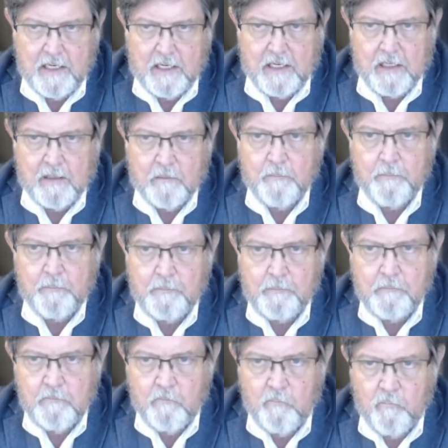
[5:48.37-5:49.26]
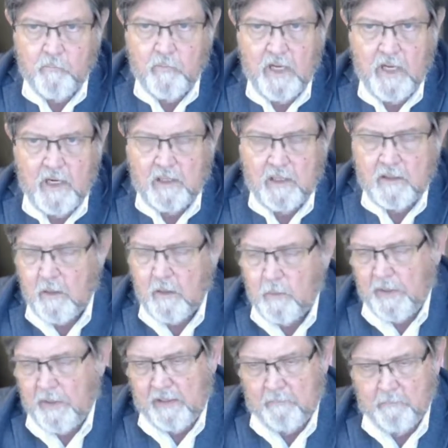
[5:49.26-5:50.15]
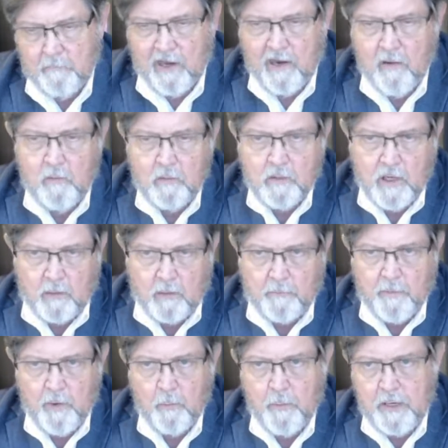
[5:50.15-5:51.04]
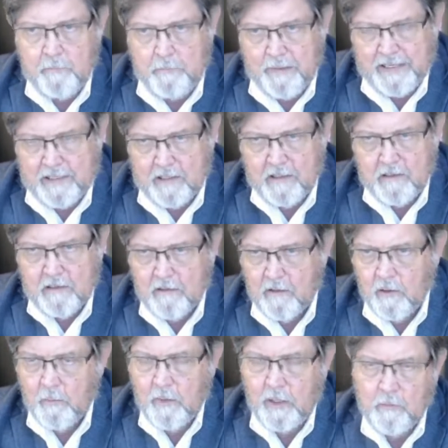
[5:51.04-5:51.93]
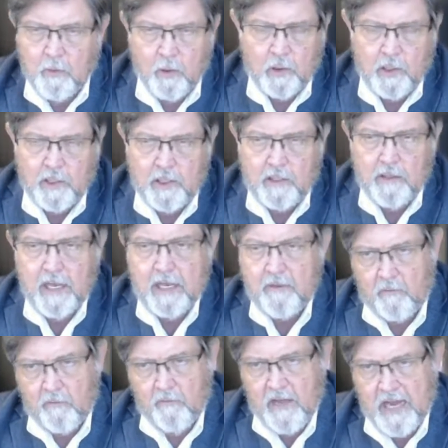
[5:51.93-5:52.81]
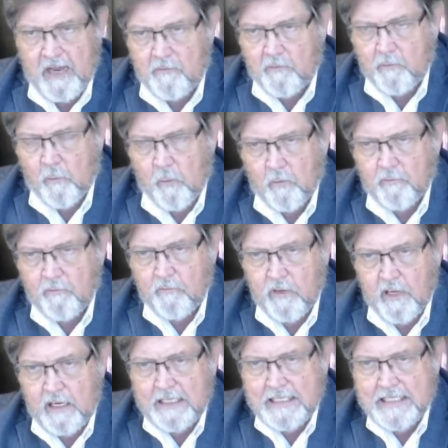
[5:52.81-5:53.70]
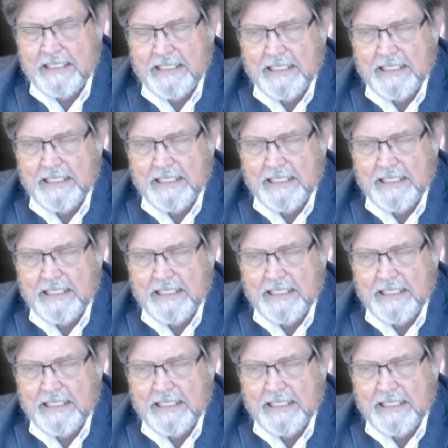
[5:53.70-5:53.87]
Um, they'll be held up, they'll be beaten, they'll be bullied, that sort of thing.